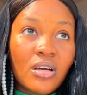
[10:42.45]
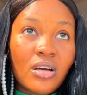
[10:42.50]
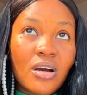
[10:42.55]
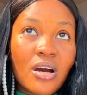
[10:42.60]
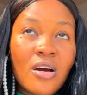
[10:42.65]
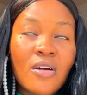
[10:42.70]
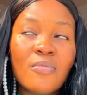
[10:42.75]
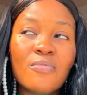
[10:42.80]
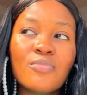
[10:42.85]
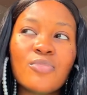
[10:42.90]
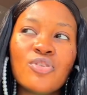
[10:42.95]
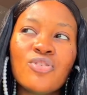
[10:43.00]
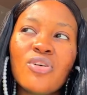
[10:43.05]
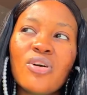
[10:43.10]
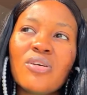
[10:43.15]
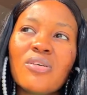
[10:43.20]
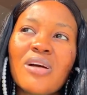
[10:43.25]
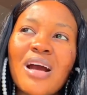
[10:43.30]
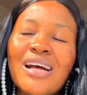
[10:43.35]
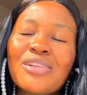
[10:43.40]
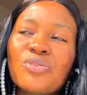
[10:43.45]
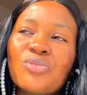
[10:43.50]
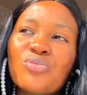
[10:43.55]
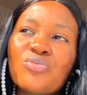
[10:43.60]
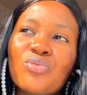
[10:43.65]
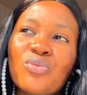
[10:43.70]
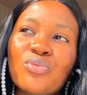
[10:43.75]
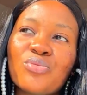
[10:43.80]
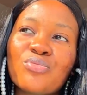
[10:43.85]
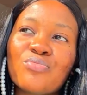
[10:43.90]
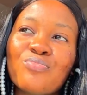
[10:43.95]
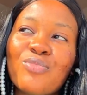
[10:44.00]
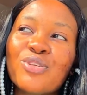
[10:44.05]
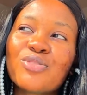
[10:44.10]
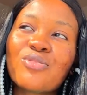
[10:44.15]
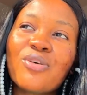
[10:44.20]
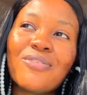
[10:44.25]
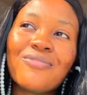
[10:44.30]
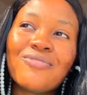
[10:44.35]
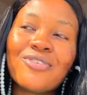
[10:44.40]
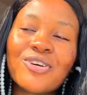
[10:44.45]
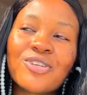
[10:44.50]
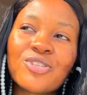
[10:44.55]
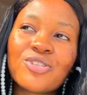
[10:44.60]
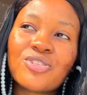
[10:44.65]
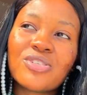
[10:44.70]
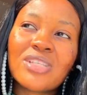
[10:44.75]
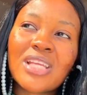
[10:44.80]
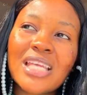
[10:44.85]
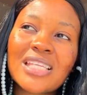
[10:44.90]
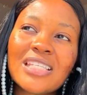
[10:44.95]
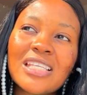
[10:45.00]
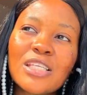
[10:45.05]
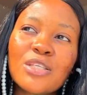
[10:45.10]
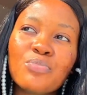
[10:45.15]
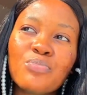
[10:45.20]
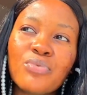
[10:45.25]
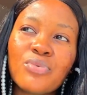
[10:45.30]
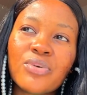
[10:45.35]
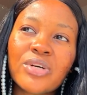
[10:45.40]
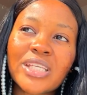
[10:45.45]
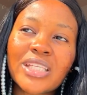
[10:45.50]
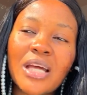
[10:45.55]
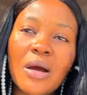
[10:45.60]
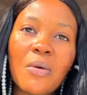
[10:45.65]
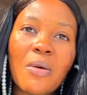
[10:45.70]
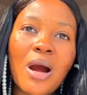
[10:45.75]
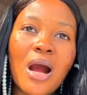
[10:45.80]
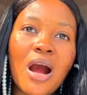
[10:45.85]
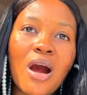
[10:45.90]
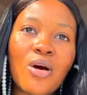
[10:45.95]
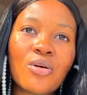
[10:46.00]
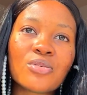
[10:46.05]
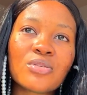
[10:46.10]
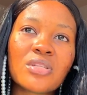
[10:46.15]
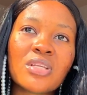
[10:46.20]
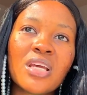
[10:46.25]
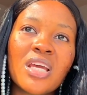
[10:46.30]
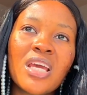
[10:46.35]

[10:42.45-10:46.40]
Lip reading: You know, I don't know, most of us, there's this book in our house,